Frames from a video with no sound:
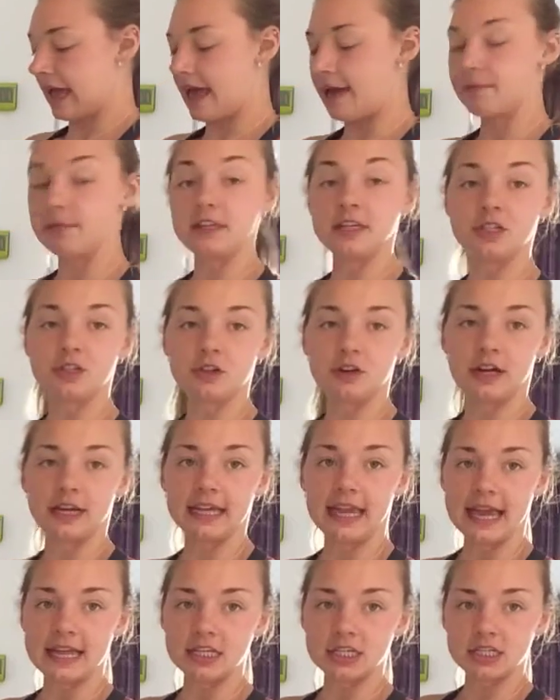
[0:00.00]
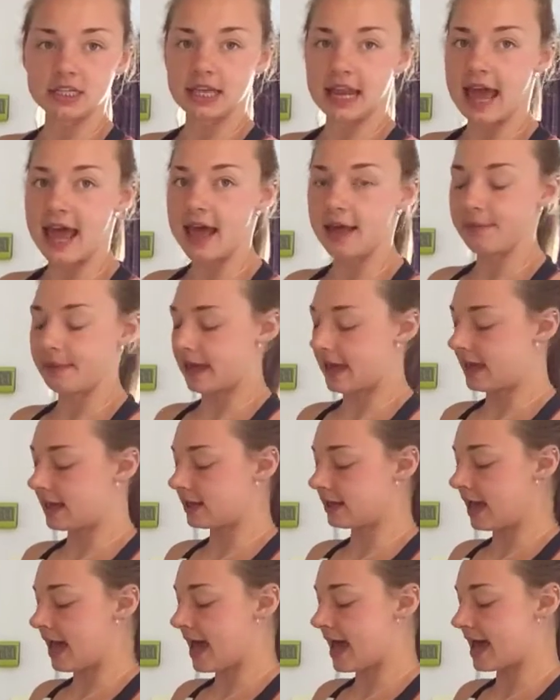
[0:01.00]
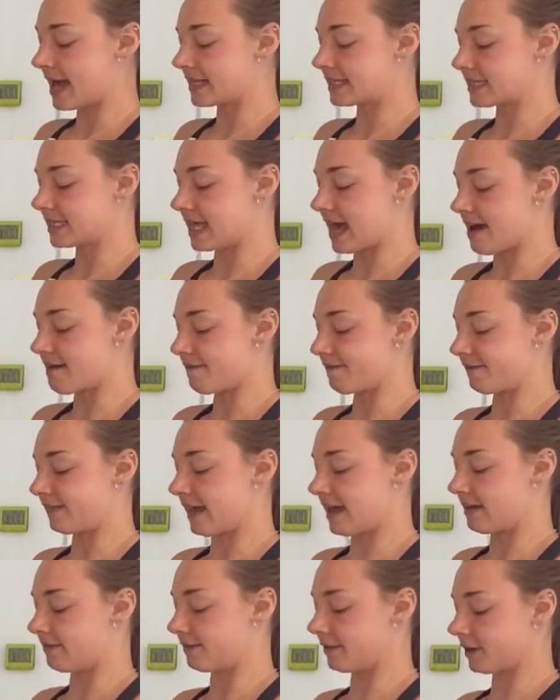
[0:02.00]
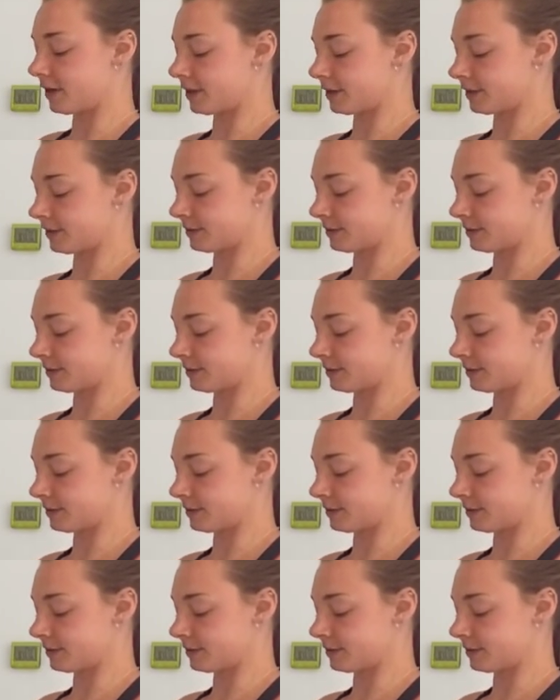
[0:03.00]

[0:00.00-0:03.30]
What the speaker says: And these are again just going to help enhance that flavour.